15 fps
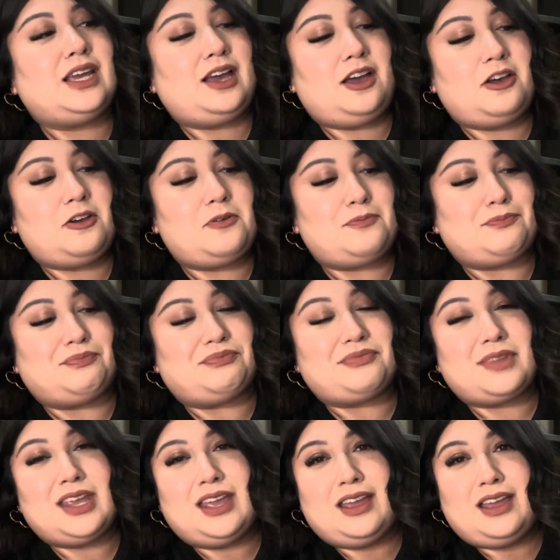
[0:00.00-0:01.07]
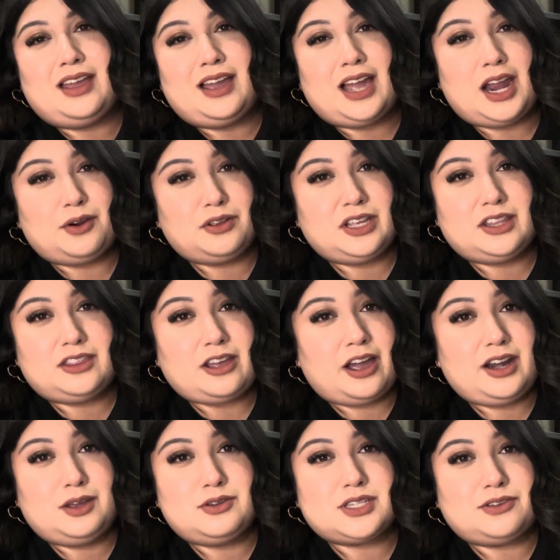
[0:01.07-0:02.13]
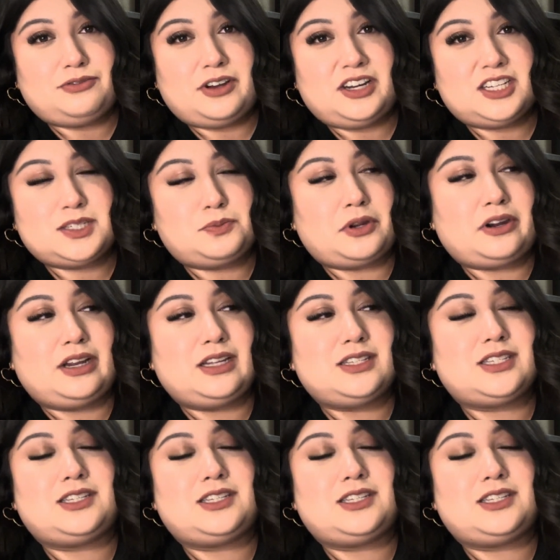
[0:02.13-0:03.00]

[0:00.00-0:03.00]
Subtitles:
I really thought it was a fun experience.